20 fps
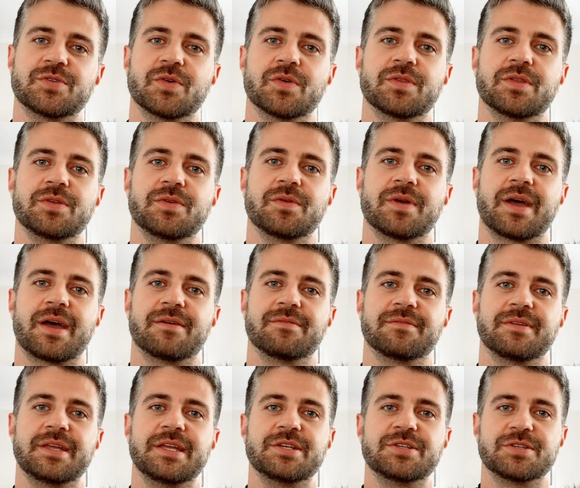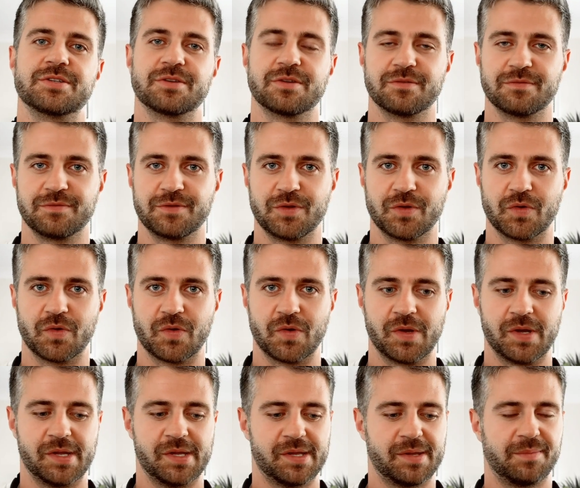sure that you have each of your
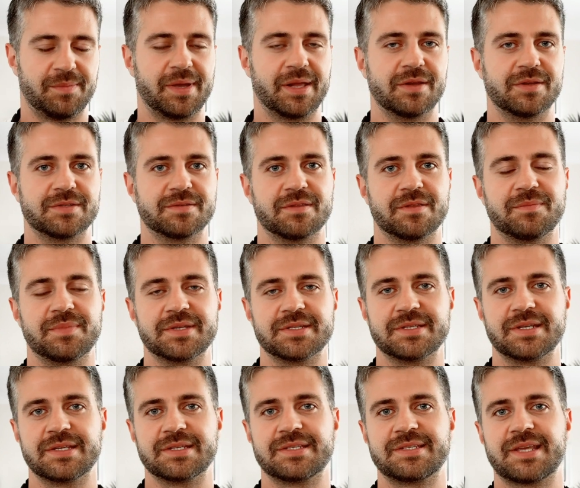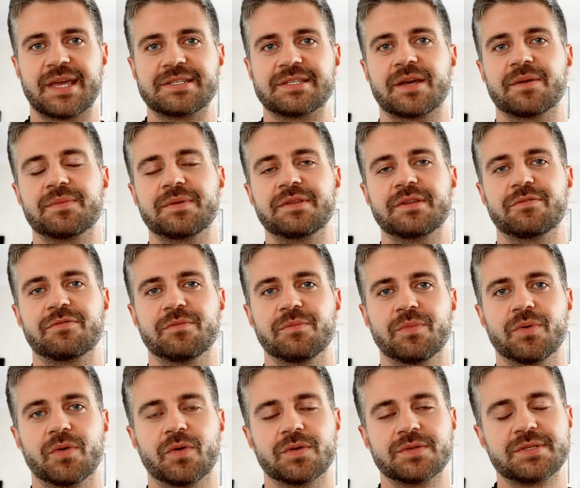pillars of the business set up in different
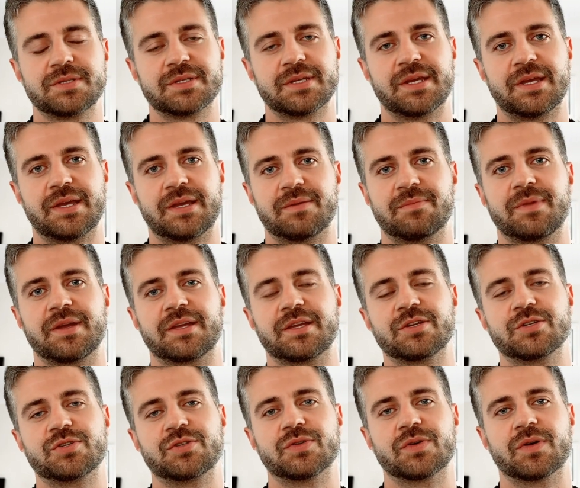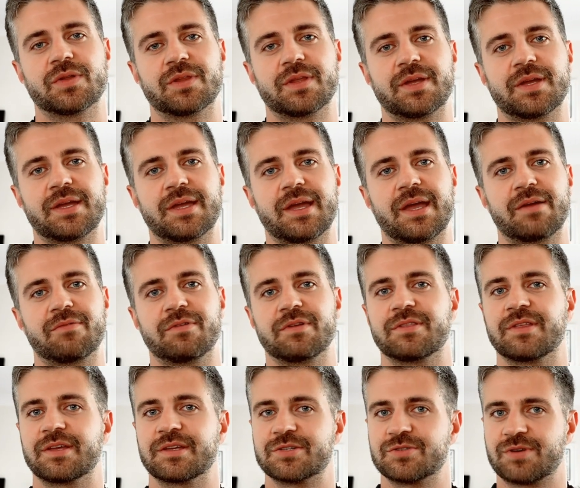boards, making sure that
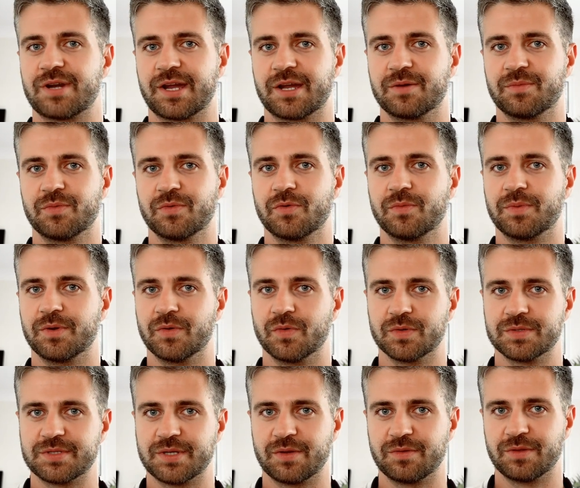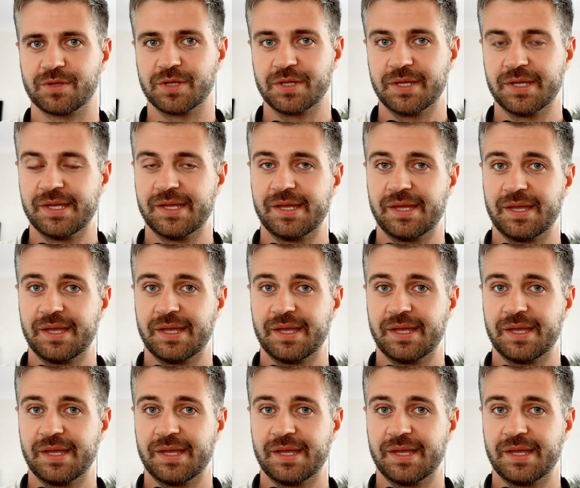everything is trackable, but also that